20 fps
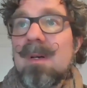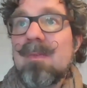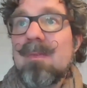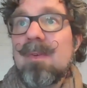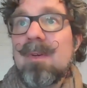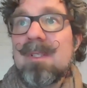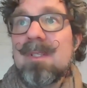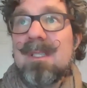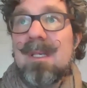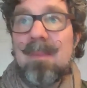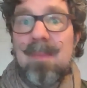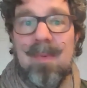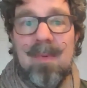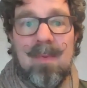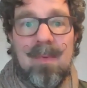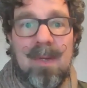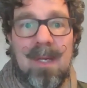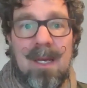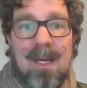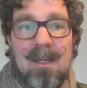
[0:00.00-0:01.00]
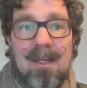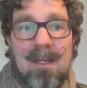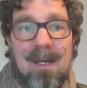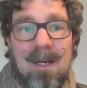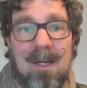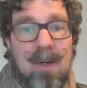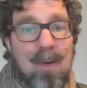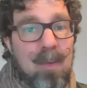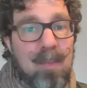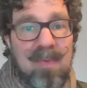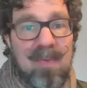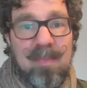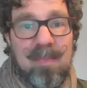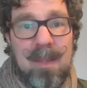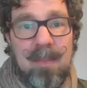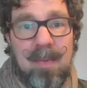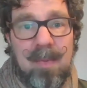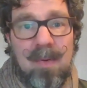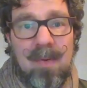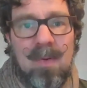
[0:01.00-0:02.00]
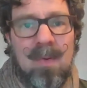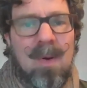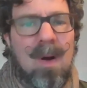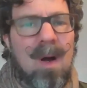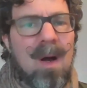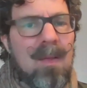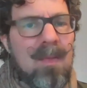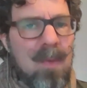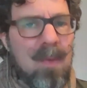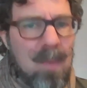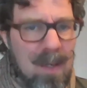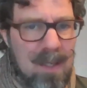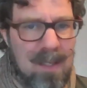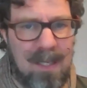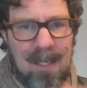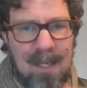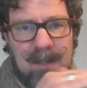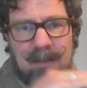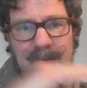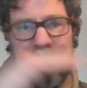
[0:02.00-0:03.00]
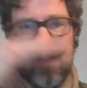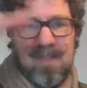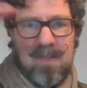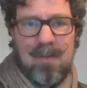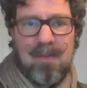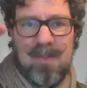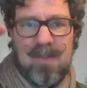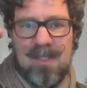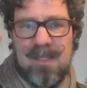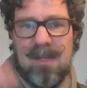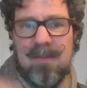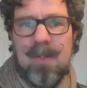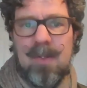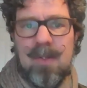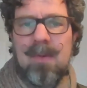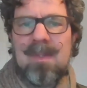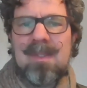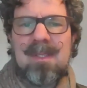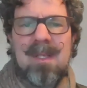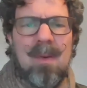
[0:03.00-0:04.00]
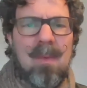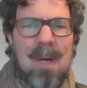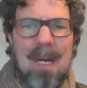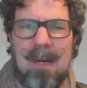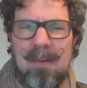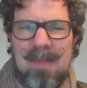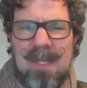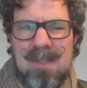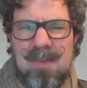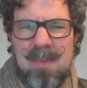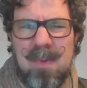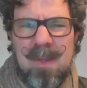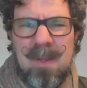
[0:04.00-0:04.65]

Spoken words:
for example, we had a group of people who, on the one hand, on the surface level, you could say, wow, these were the